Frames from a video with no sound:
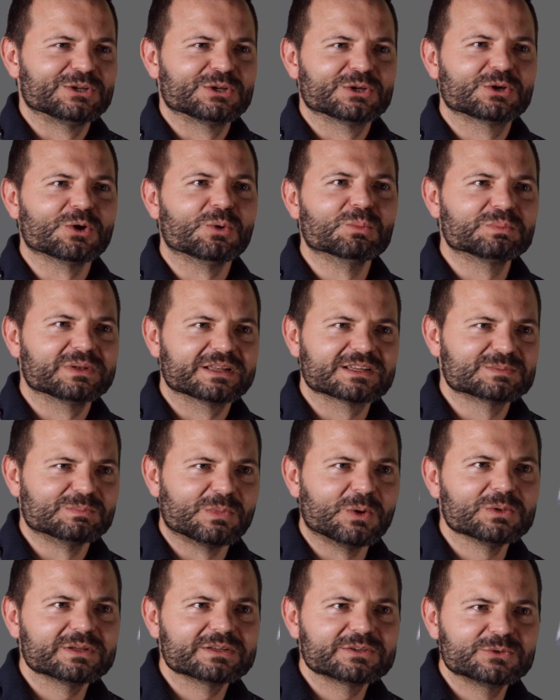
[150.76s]
complex
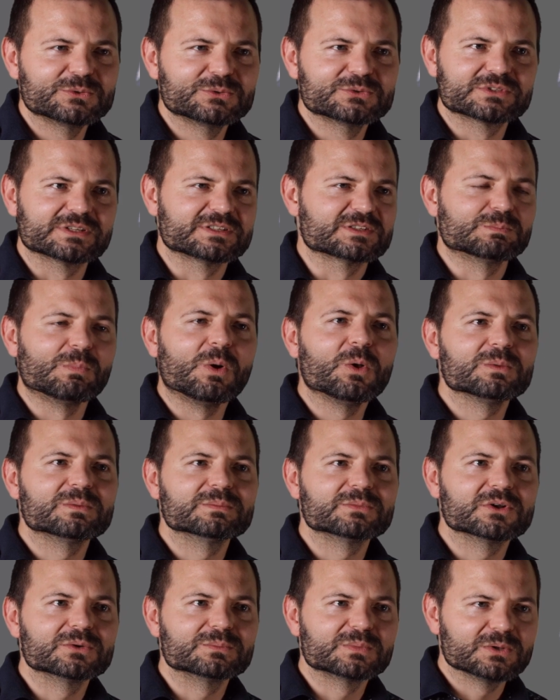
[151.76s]
molecules and
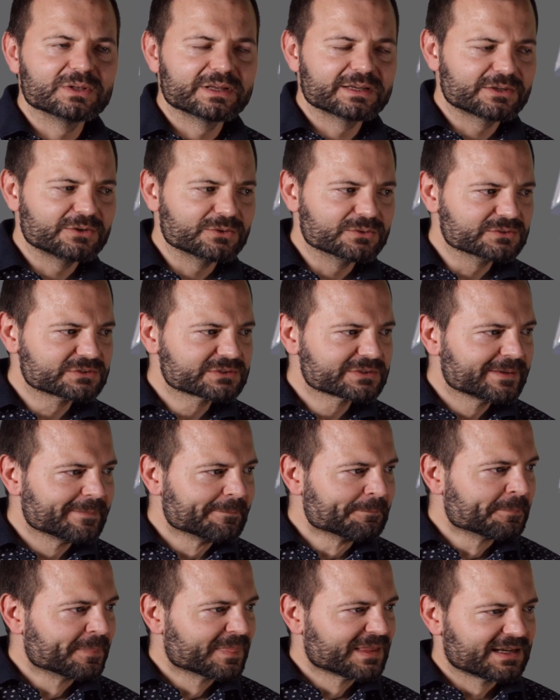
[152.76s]
small molecules.
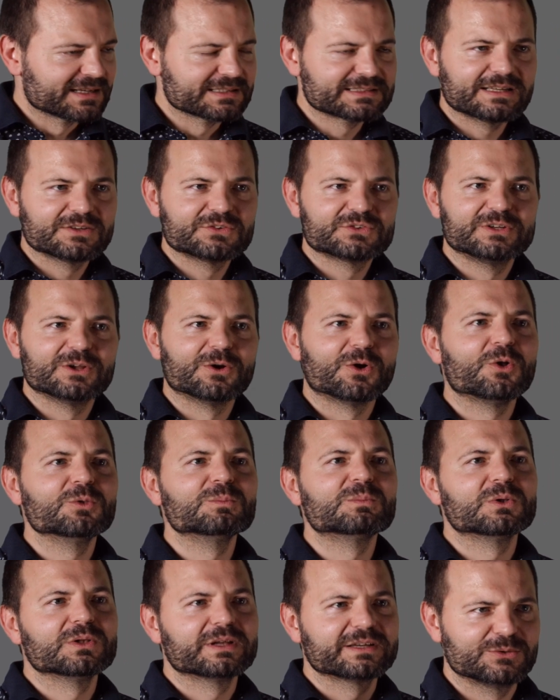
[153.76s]
Essentially all
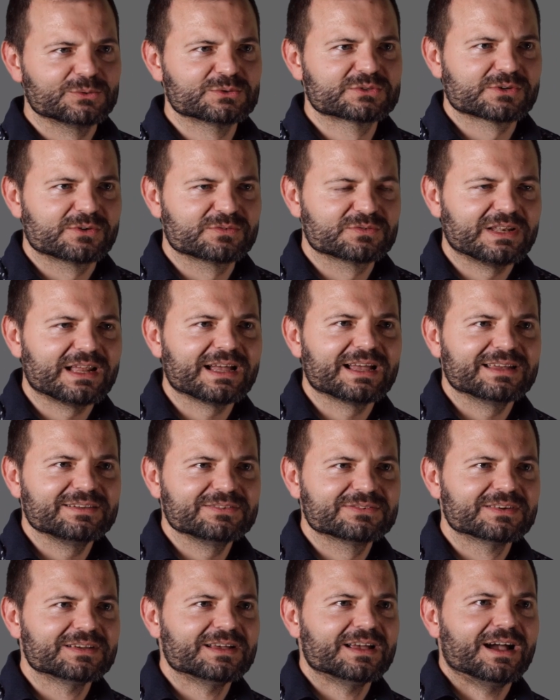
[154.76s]
molecules of
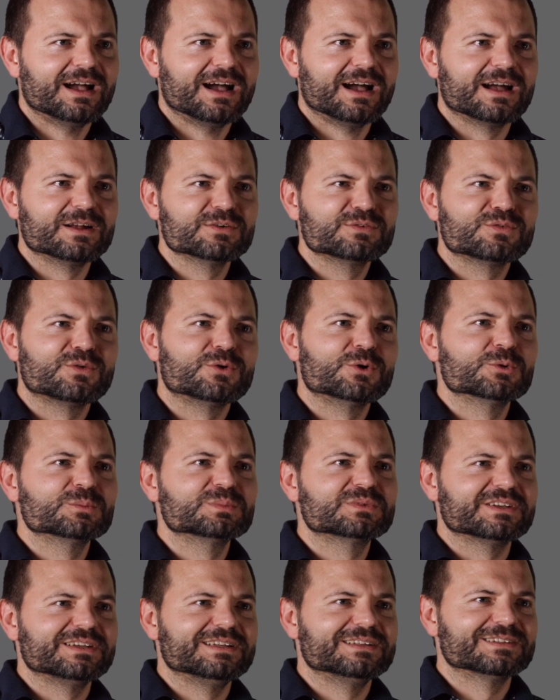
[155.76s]
life are
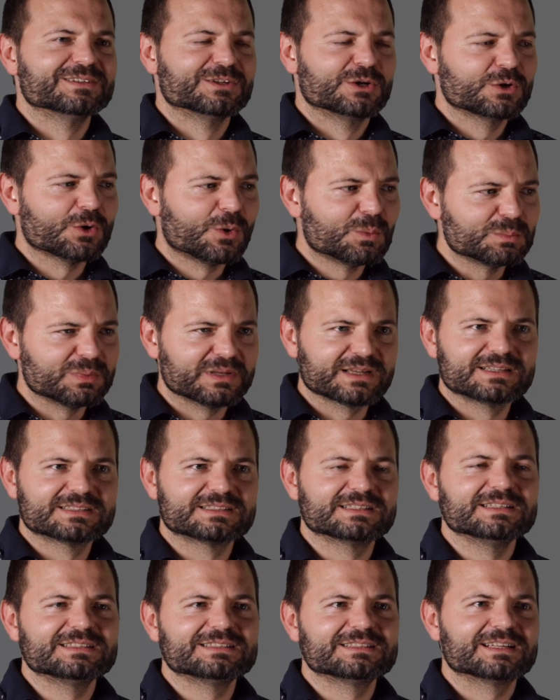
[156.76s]
formed in complex
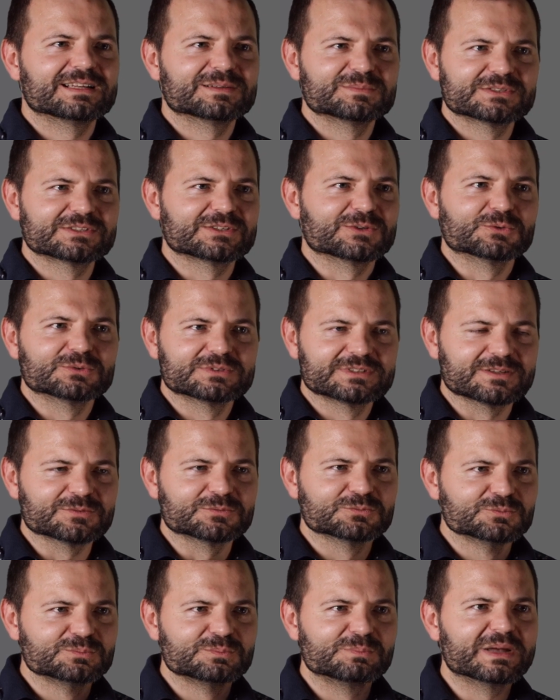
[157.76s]
systems, so some
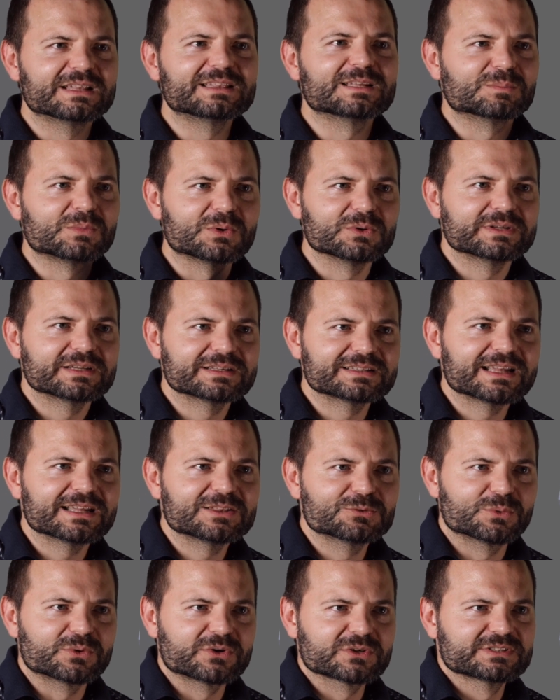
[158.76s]
metabolic
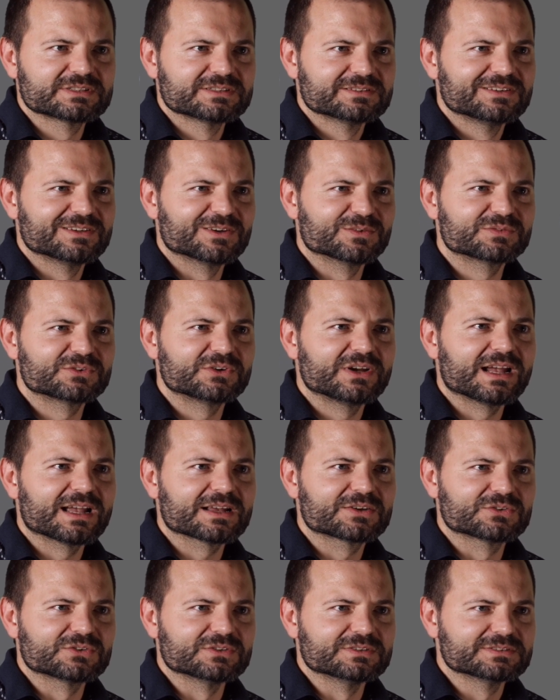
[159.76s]
networks of
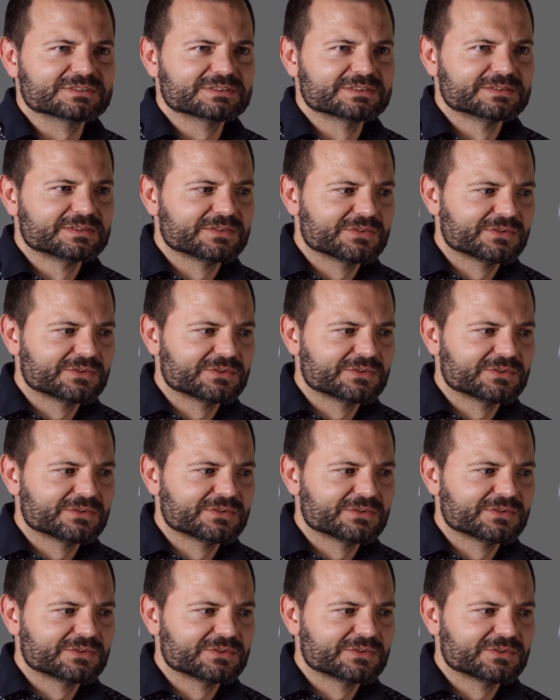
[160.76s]
reactions.